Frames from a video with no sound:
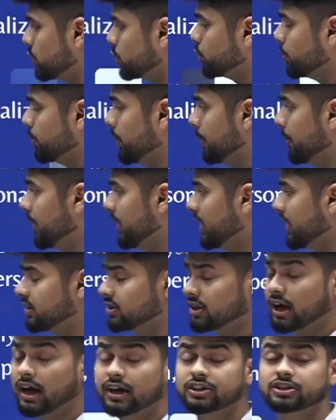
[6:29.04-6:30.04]
to prepare
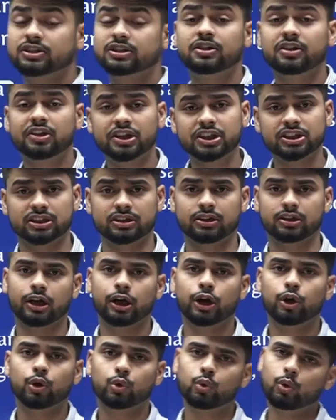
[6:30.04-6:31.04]
our generation
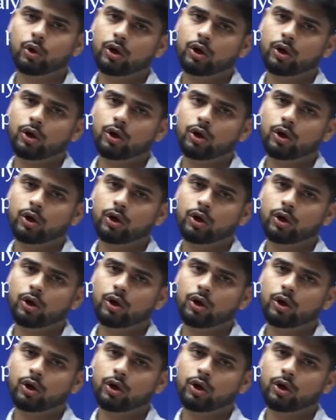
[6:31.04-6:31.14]
to